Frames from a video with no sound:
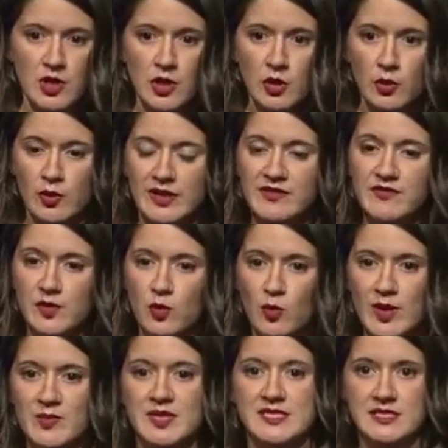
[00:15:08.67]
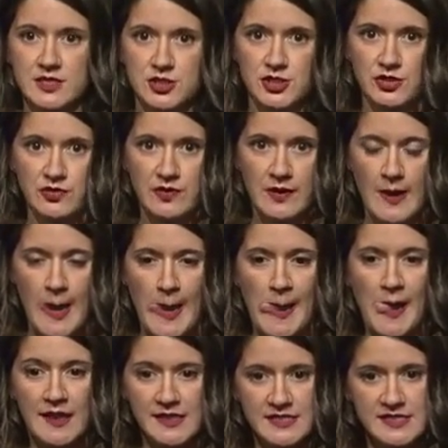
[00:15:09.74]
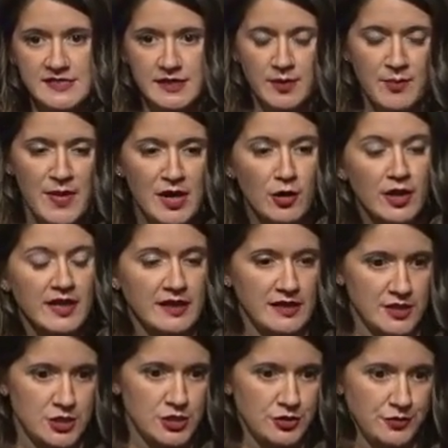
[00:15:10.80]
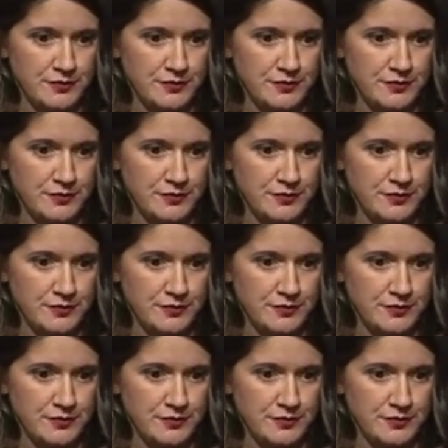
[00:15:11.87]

or even a women's issue. This is an American issue.